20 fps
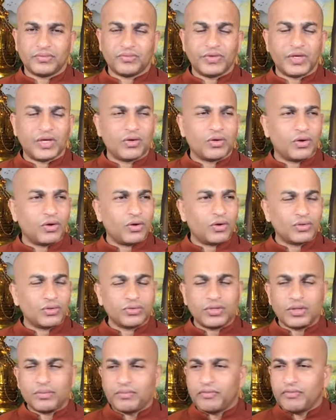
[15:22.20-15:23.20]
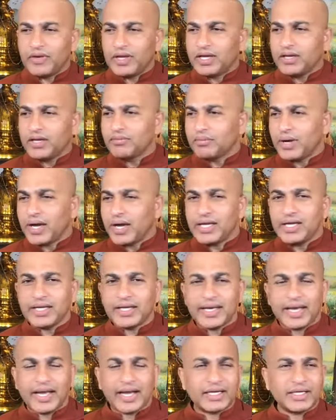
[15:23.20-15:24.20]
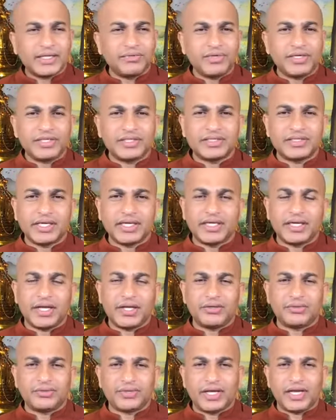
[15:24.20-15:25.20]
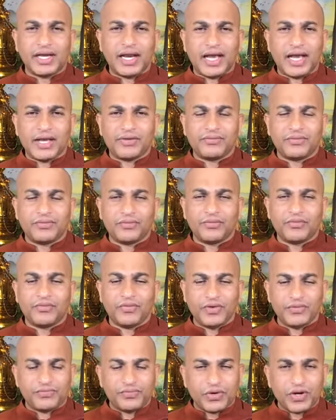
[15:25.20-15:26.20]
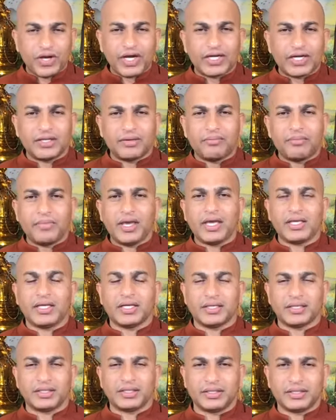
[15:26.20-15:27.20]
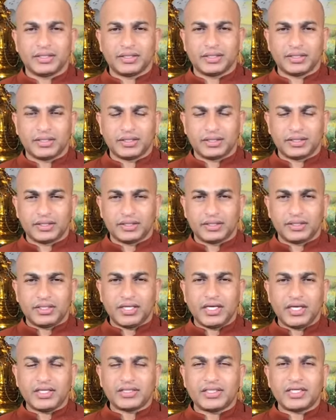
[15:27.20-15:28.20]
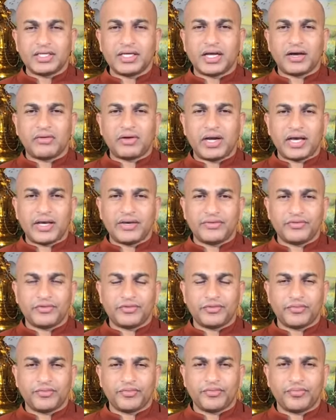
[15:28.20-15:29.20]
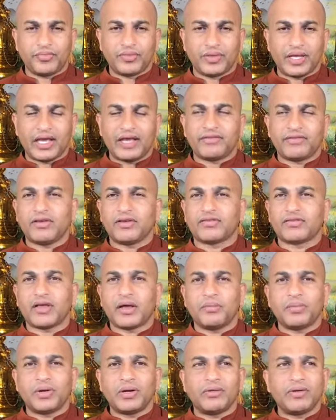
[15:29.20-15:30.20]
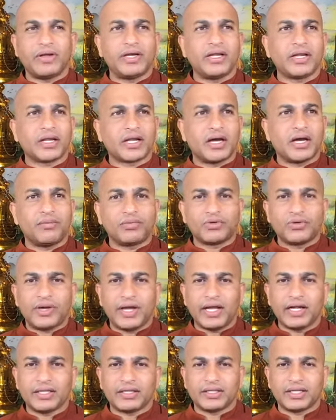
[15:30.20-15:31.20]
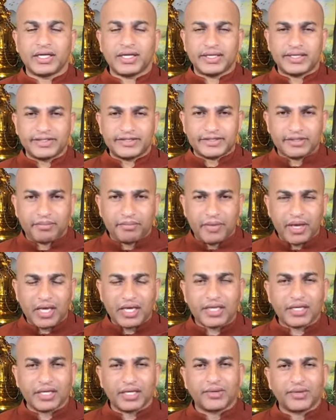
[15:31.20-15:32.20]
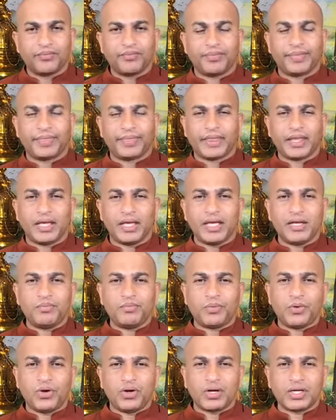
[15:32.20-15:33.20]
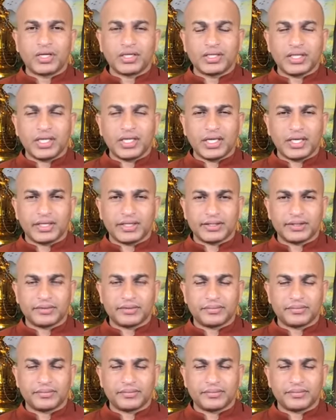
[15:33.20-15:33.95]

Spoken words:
We go to the very minor activities in day-to-day life, we forget the major things in our life. As example, when it comes to health, it is a major important thing